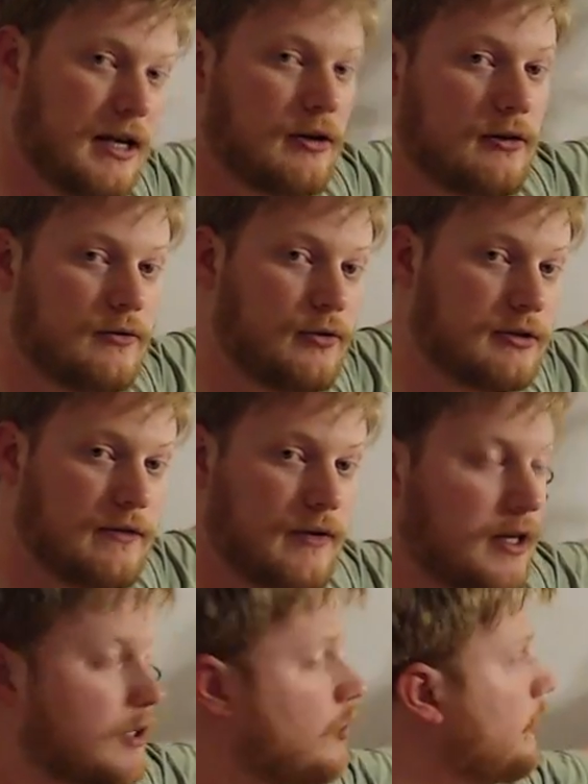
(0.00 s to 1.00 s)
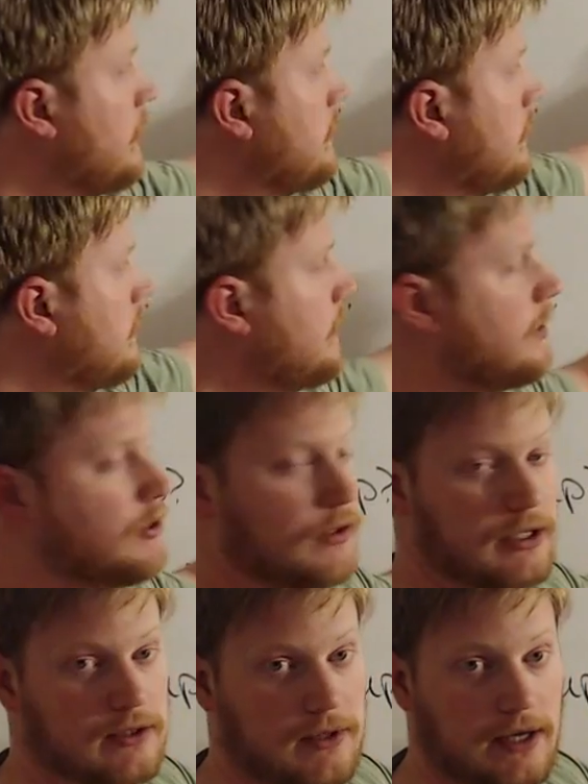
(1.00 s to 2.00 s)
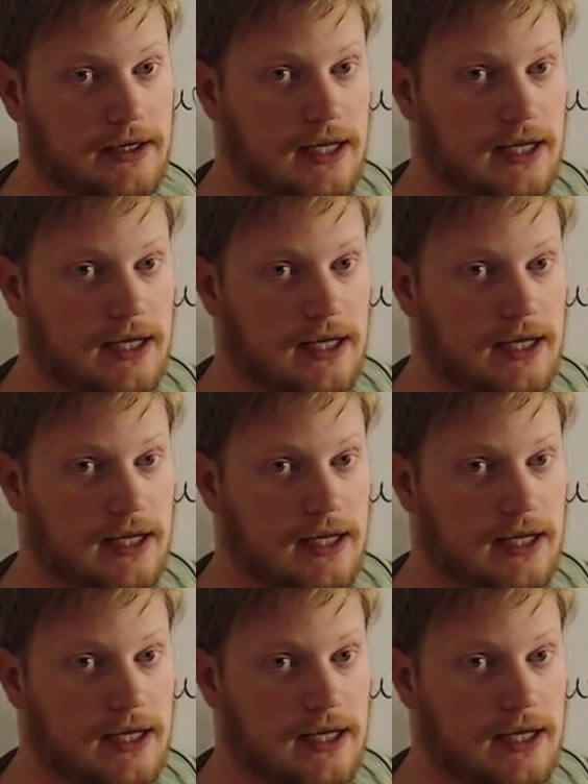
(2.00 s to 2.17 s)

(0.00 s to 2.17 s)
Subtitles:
intervals of increase and decrease, right?